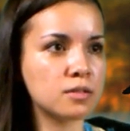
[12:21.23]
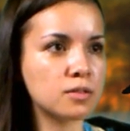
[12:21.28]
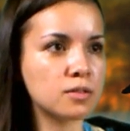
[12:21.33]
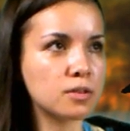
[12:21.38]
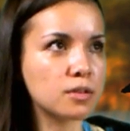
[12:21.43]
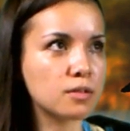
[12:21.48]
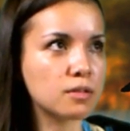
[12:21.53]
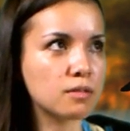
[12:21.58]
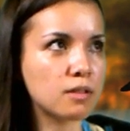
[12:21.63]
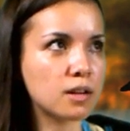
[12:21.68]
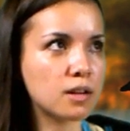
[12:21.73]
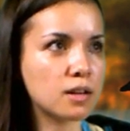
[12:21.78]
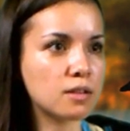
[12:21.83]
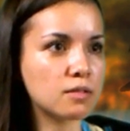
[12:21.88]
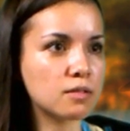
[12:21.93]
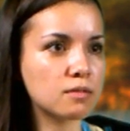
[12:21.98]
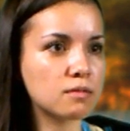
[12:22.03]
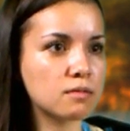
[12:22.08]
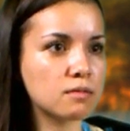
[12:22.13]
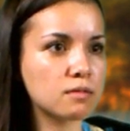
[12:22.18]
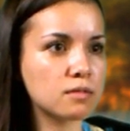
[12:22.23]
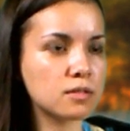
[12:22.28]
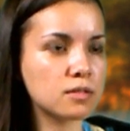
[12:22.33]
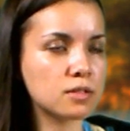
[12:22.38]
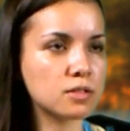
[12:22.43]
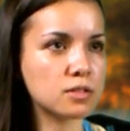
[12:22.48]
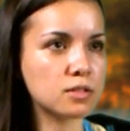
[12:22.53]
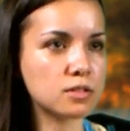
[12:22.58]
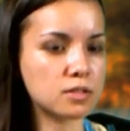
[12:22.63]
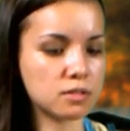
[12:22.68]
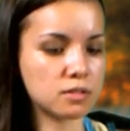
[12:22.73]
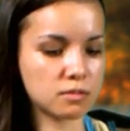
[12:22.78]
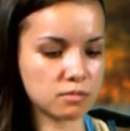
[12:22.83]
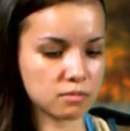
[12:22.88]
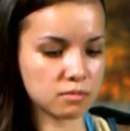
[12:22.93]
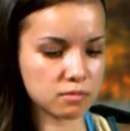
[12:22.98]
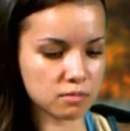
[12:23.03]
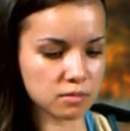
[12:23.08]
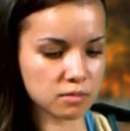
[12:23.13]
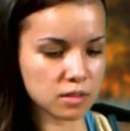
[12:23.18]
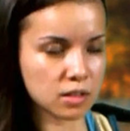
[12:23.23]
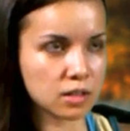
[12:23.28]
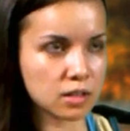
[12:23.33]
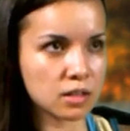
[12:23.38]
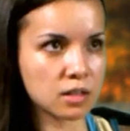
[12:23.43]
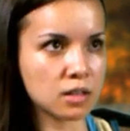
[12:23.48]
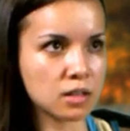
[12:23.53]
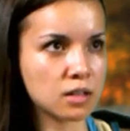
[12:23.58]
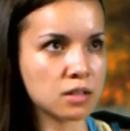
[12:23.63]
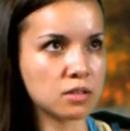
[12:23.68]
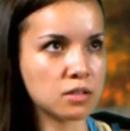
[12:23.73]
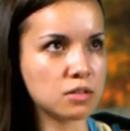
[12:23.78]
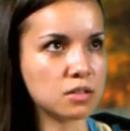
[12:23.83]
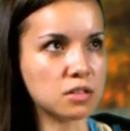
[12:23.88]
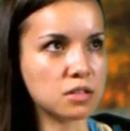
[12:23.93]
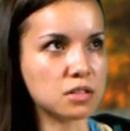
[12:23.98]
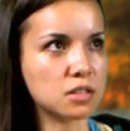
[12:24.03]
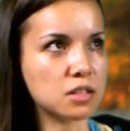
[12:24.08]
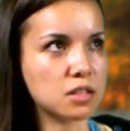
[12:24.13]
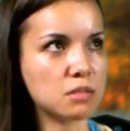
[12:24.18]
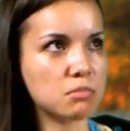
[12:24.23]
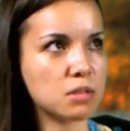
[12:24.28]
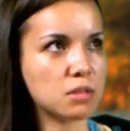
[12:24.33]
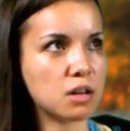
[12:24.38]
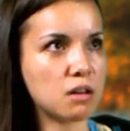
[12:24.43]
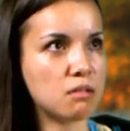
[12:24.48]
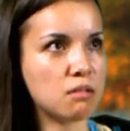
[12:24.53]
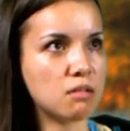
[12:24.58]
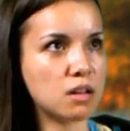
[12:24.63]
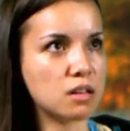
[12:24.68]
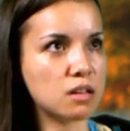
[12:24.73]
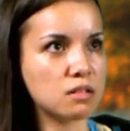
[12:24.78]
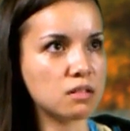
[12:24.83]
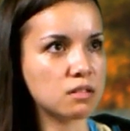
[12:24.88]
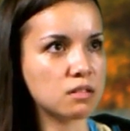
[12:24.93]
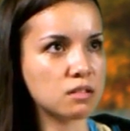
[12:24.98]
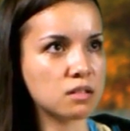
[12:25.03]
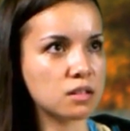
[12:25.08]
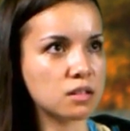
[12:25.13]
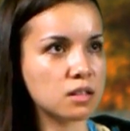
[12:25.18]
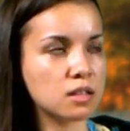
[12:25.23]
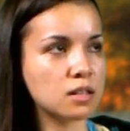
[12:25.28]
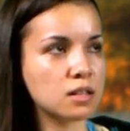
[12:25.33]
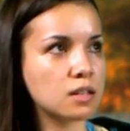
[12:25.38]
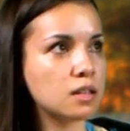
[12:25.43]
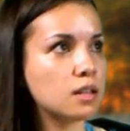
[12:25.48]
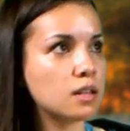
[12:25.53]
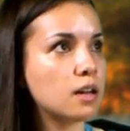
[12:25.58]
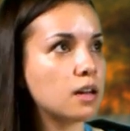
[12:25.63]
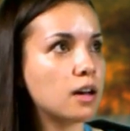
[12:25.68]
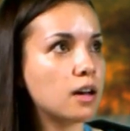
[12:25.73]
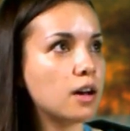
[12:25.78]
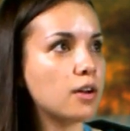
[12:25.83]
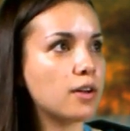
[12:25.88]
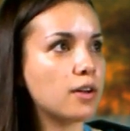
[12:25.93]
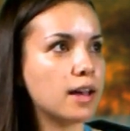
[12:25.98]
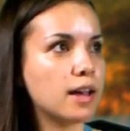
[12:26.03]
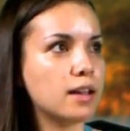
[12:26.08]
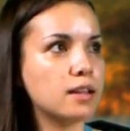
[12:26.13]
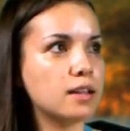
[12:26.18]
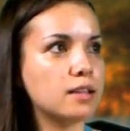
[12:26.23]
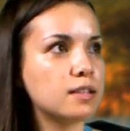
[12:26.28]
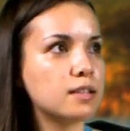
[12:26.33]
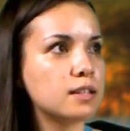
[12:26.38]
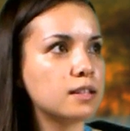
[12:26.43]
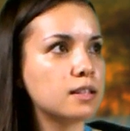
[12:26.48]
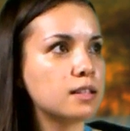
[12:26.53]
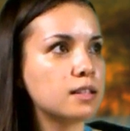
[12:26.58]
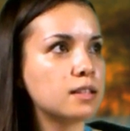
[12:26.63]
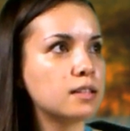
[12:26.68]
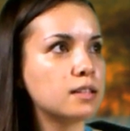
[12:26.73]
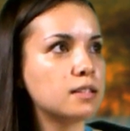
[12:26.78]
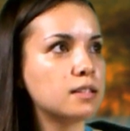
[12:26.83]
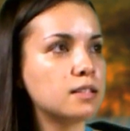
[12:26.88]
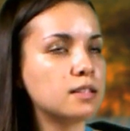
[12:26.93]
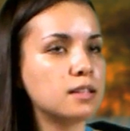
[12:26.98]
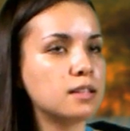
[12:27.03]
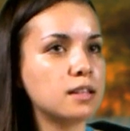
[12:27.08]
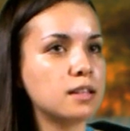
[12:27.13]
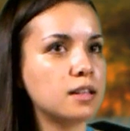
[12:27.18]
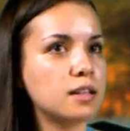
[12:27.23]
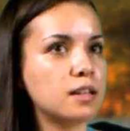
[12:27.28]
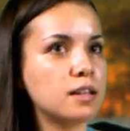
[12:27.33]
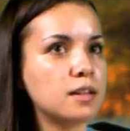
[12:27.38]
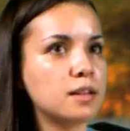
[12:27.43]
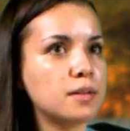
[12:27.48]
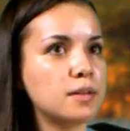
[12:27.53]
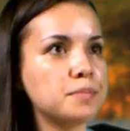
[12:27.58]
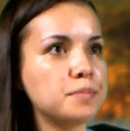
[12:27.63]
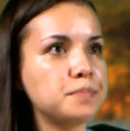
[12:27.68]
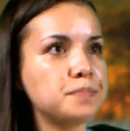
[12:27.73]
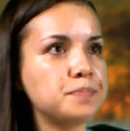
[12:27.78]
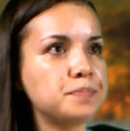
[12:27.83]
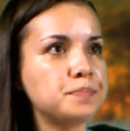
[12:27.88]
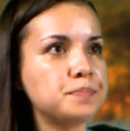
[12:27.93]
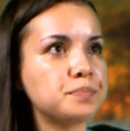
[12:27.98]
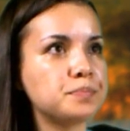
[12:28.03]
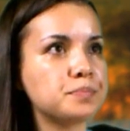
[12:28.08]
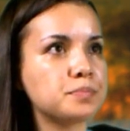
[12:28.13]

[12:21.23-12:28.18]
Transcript: Or, I don't I'm just, I'll just keep going. Okay. Um.